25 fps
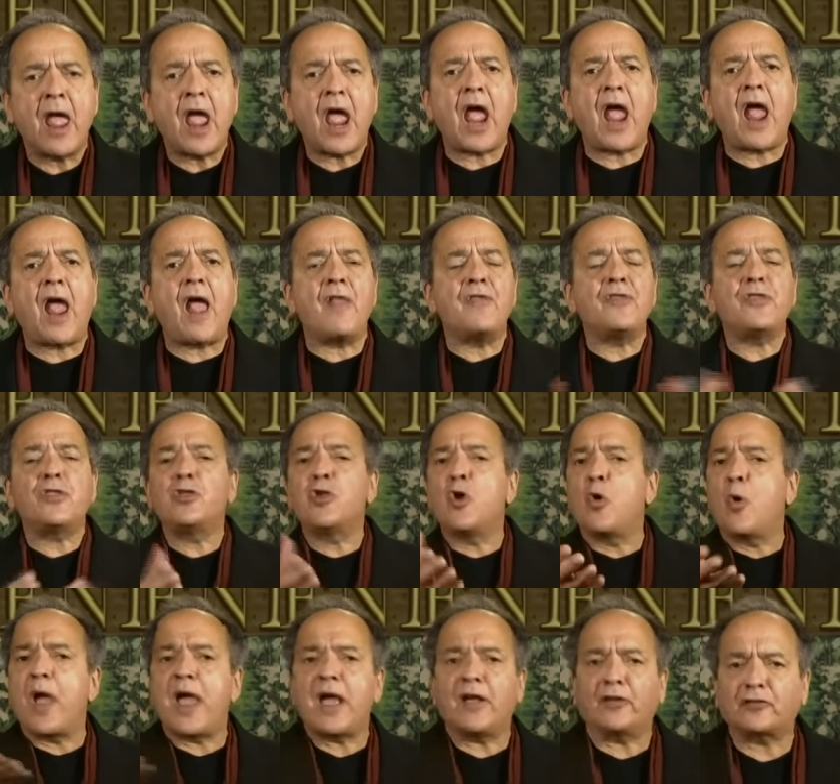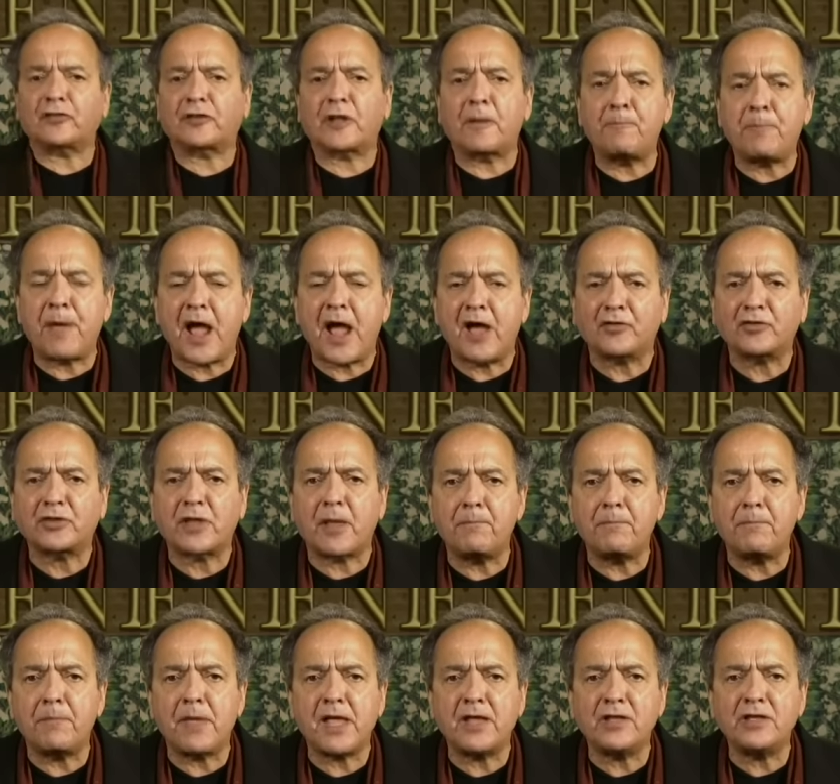And you asked about the
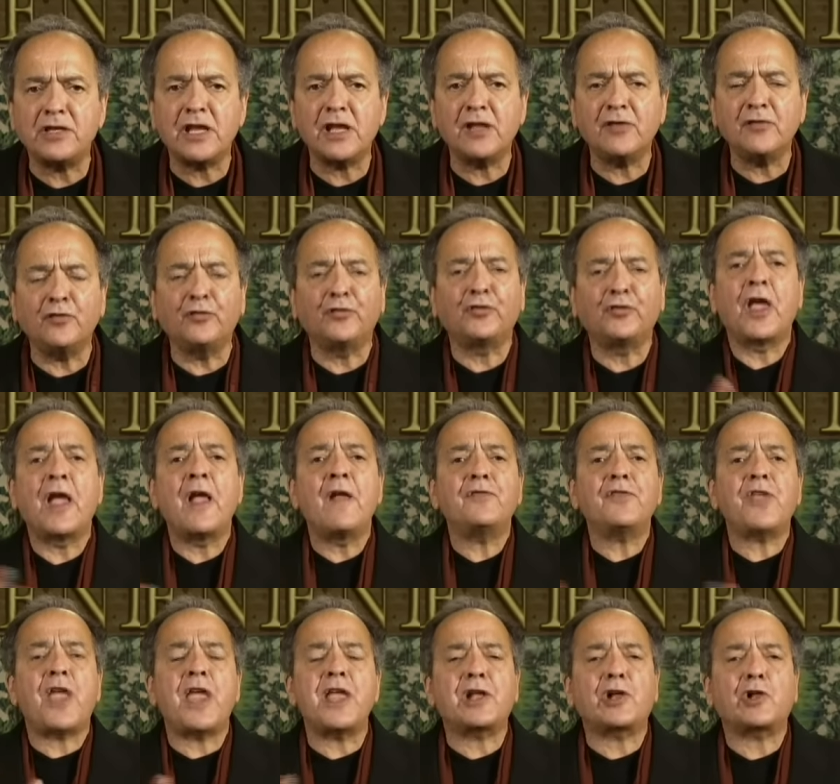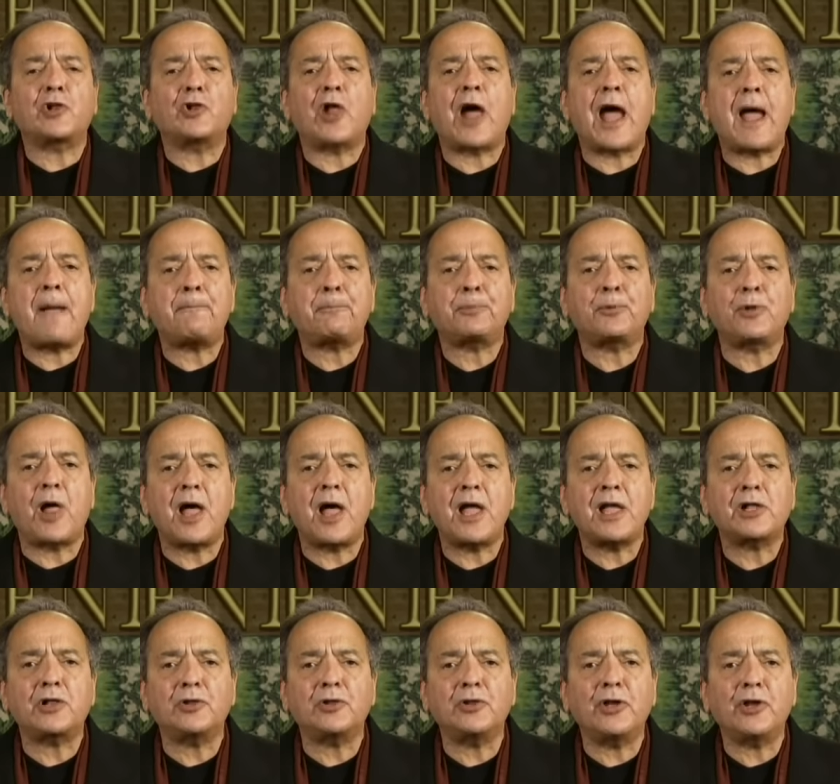minions. They clap
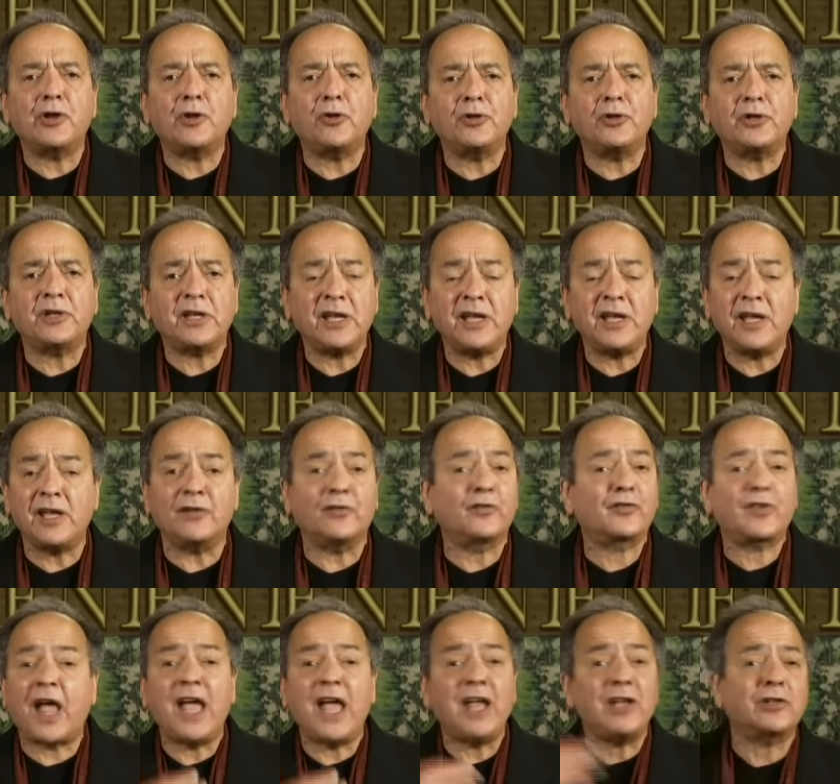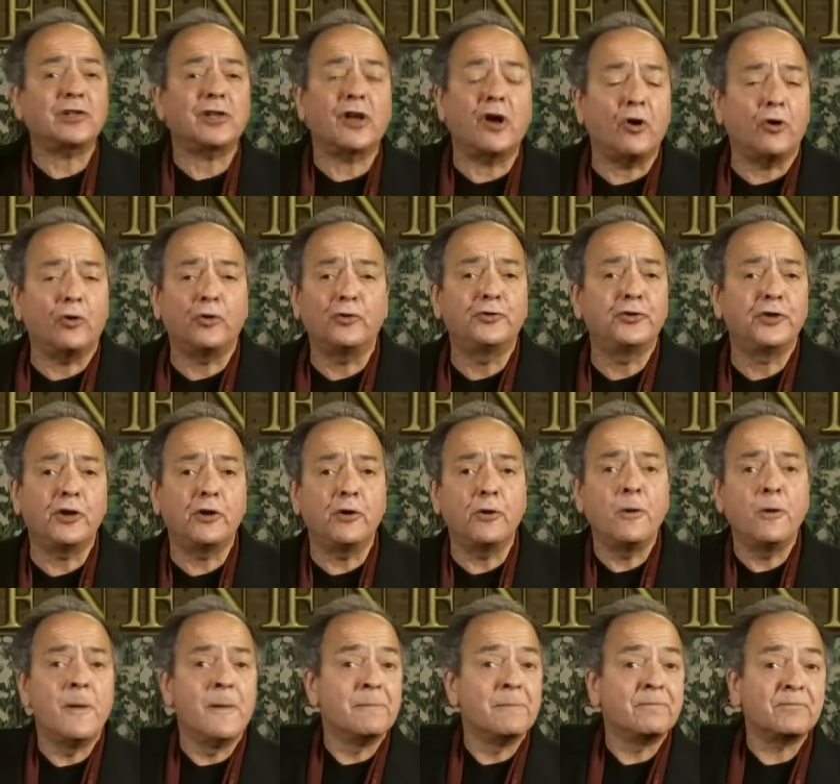like little kids. I told you,
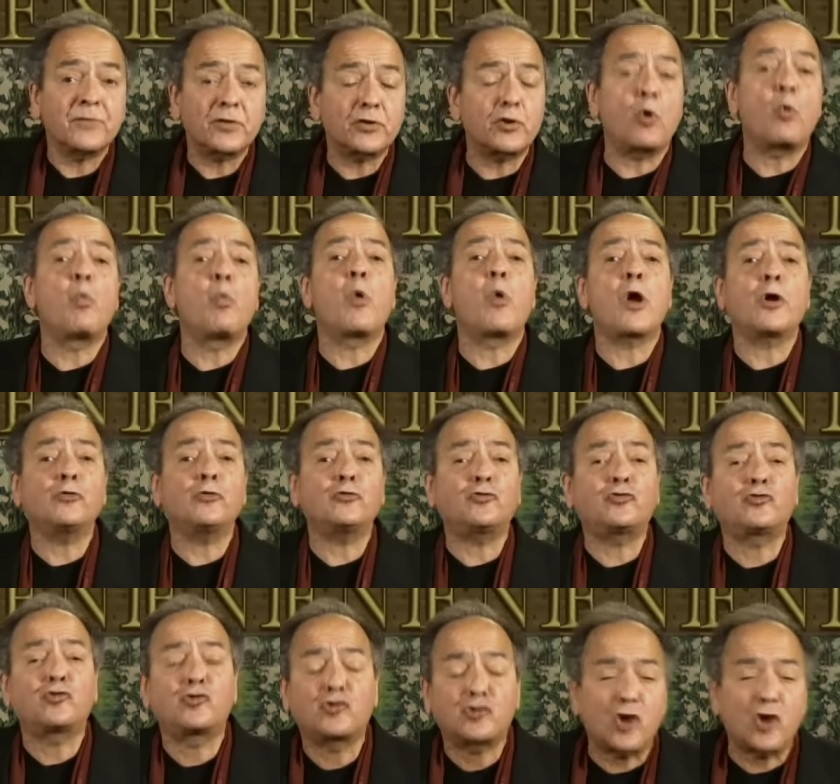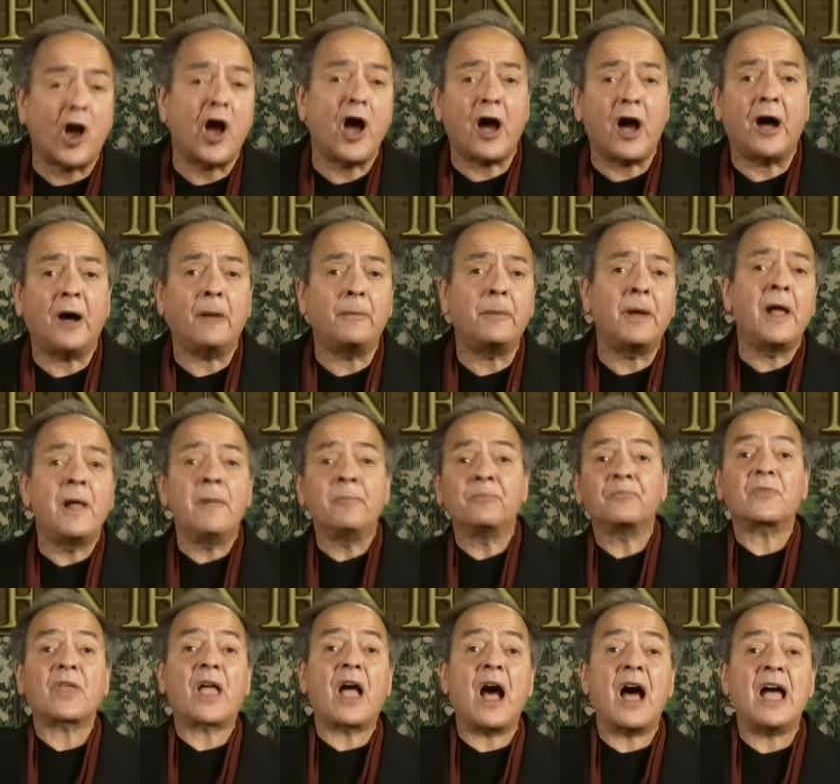the worst job
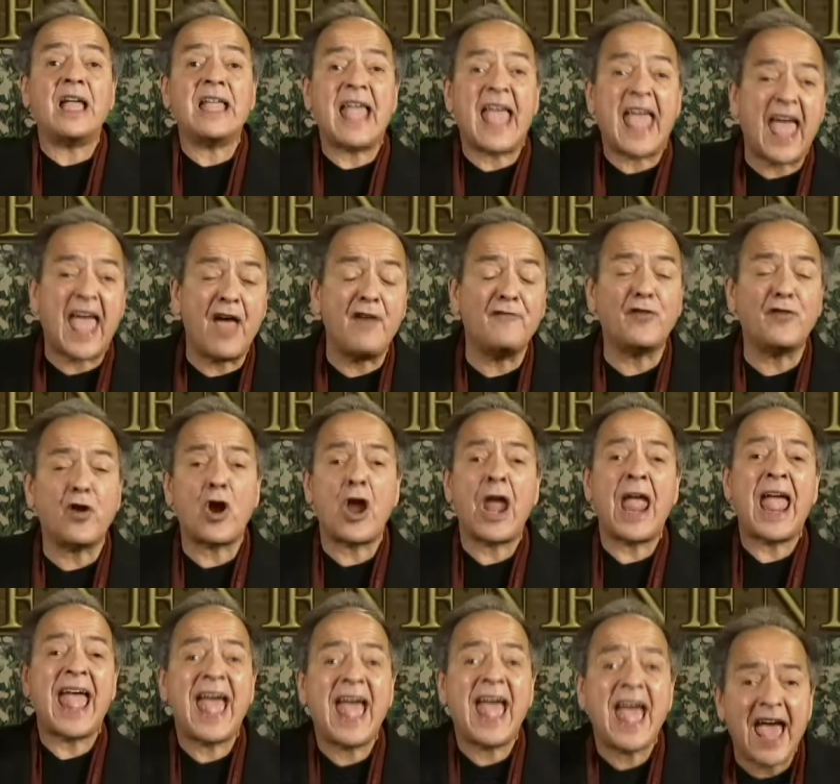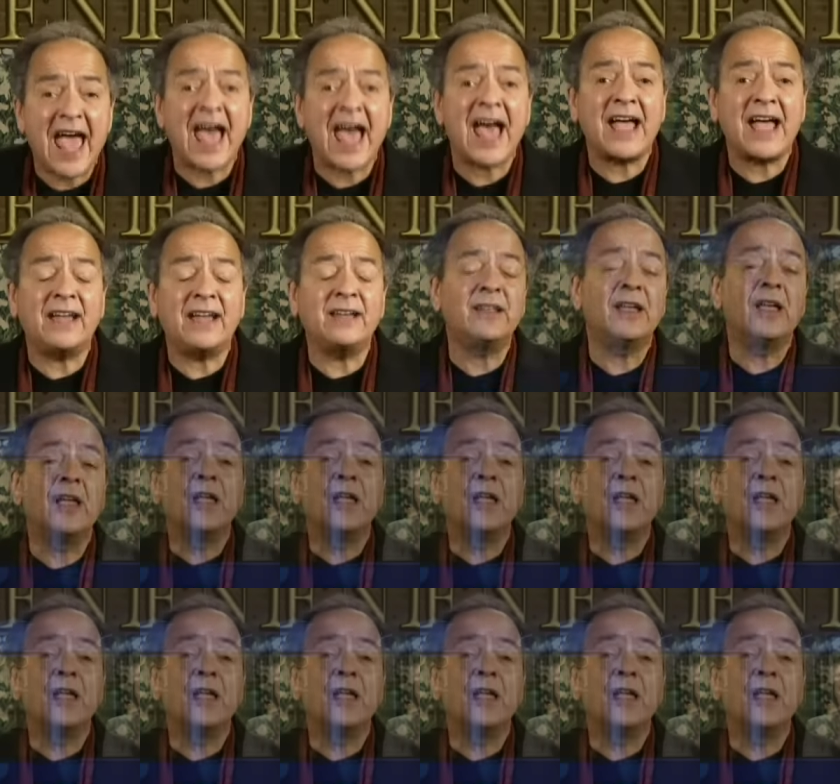I ever had